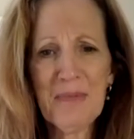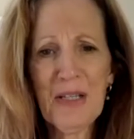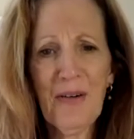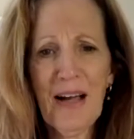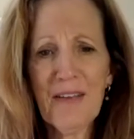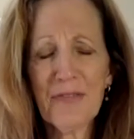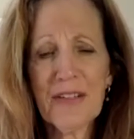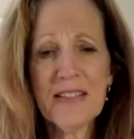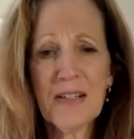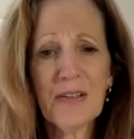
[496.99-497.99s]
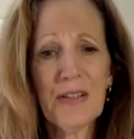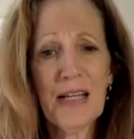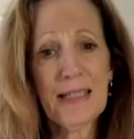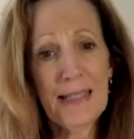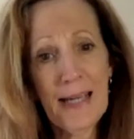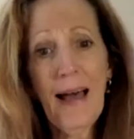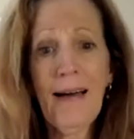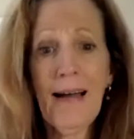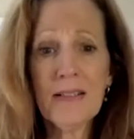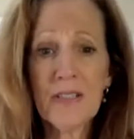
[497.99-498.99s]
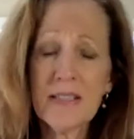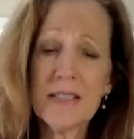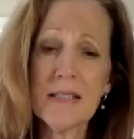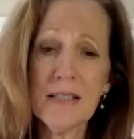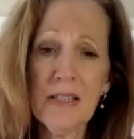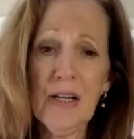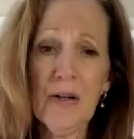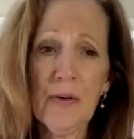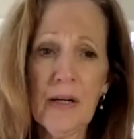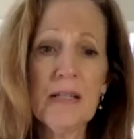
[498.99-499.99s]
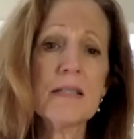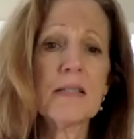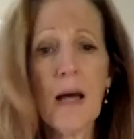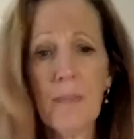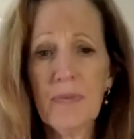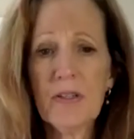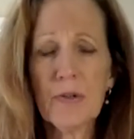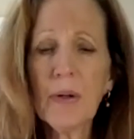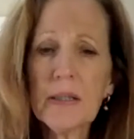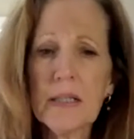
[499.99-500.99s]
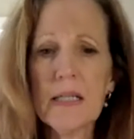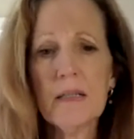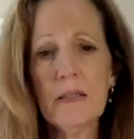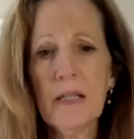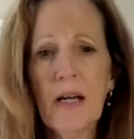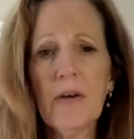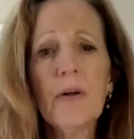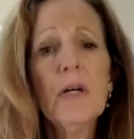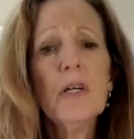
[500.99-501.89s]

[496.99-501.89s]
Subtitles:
you know, I have friends that are like, yeah, I just, you know, unstop the toilet, you know,